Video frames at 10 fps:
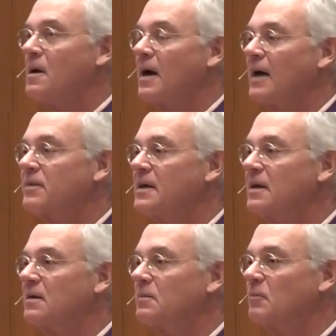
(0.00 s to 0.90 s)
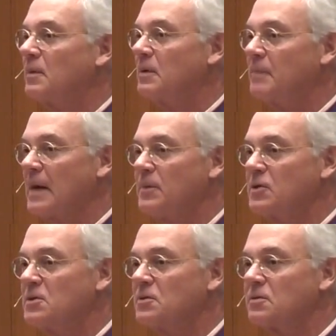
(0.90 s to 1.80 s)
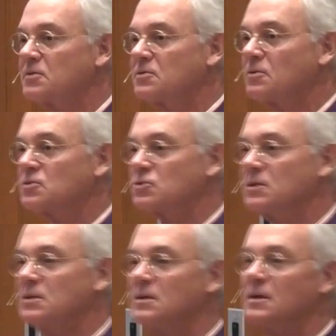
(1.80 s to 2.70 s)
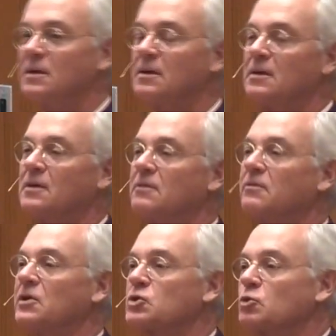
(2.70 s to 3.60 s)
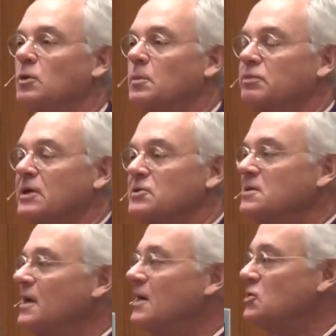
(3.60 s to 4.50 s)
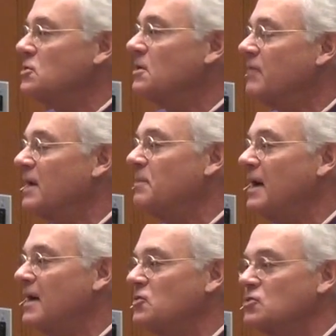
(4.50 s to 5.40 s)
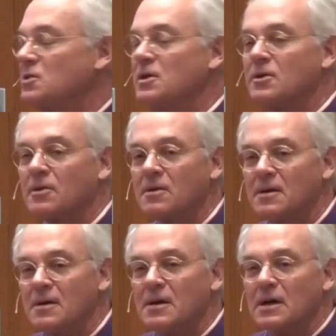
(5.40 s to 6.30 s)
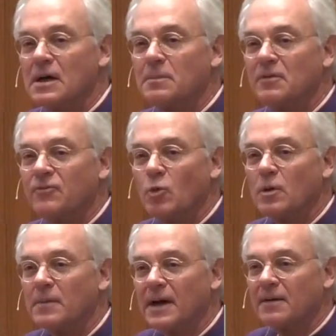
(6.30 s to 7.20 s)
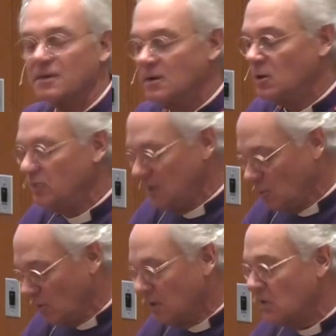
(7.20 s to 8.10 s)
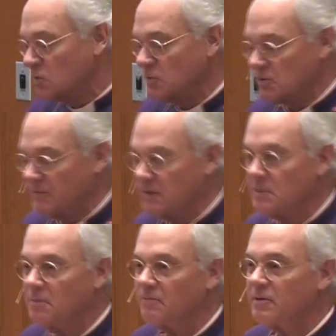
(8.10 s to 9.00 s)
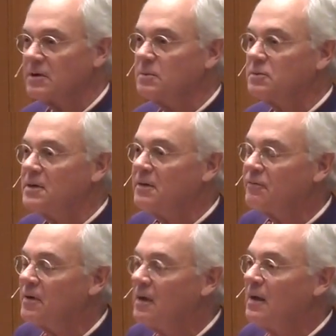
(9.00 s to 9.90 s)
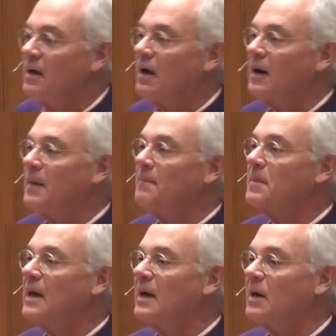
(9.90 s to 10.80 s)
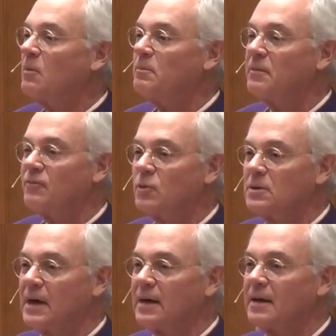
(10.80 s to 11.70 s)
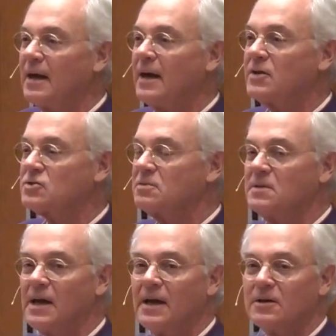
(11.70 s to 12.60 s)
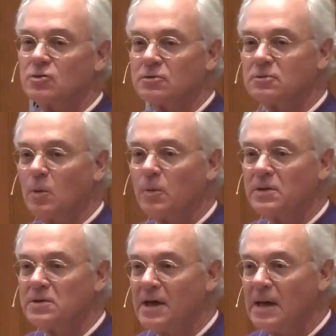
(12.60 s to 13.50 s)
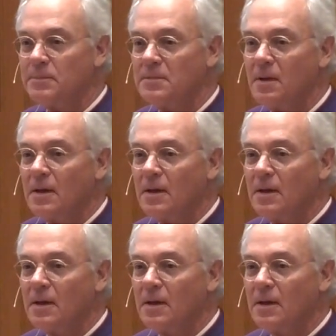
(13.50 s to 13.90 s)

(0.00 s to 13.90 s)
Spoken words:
think it might be good to sort of see the visual presentation of our past year before my concluding words, which are very, very brief. Before I ask Dan to roll the tape,